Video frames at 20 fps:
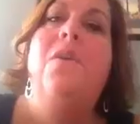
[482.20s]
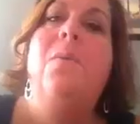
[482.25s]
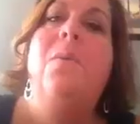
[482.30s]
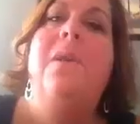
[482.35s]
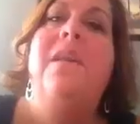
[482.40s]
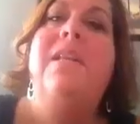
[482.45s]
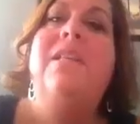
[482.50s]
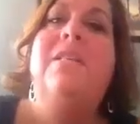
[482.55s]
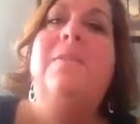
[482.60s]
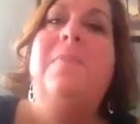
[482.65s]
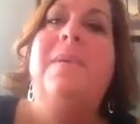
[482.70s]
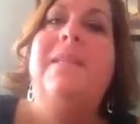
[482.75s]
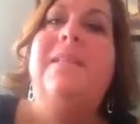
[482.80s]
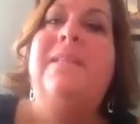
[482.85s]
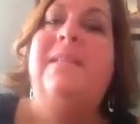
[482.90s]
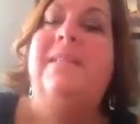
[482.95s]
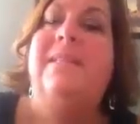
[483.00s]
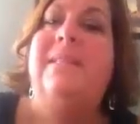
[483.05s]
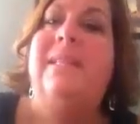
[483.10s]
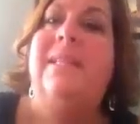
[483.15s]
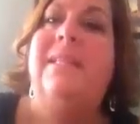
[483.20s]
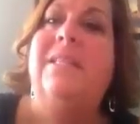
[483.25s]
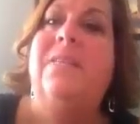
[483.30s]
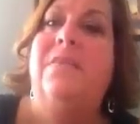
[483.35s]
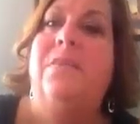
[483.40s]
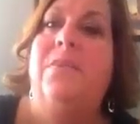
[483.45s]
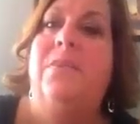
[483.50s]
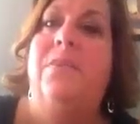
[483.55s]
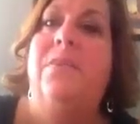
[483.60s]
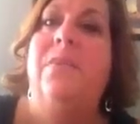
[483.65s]
you're wanting to be
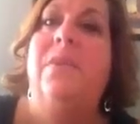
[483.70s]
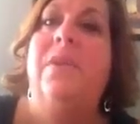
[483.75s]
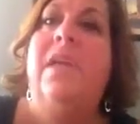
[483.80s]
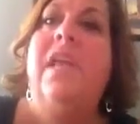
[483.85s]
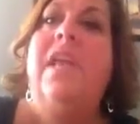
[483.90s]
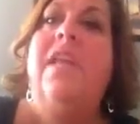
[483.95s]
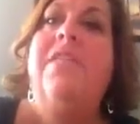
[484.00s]
successful,